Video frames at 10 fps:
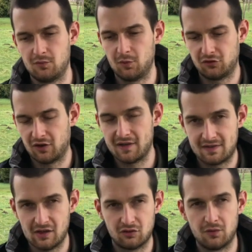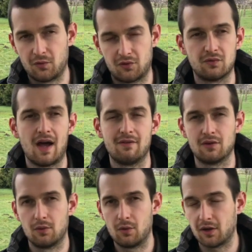which are essential for survival,
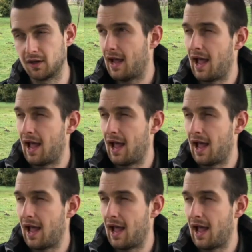are working.